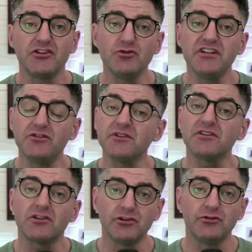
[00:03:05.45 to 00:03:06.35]
you need to
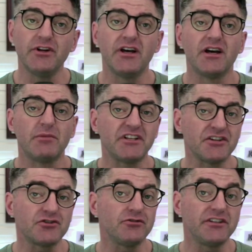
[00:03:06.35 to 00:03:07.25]
include
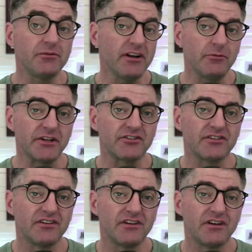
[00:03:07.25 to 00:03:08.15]
potential derailments.
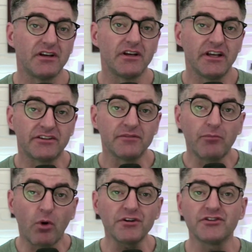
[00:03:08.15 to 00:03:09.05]
It's
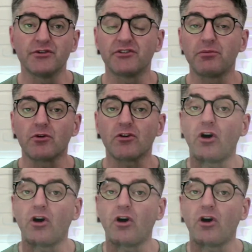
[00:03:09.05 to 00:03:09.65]
important to explore